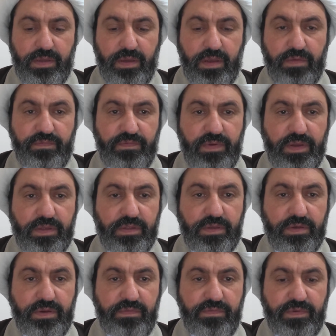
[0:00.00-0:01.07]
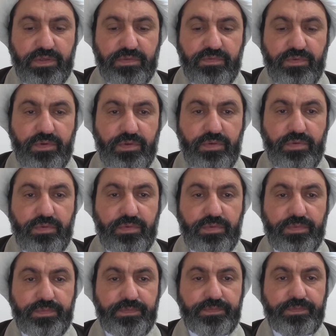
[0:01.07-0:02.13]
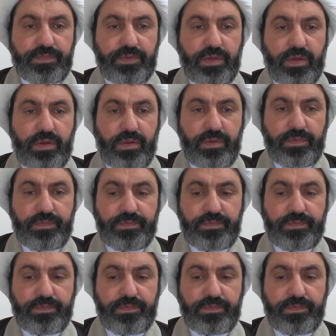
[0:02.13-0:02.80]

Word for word: I find the reference for you inshallah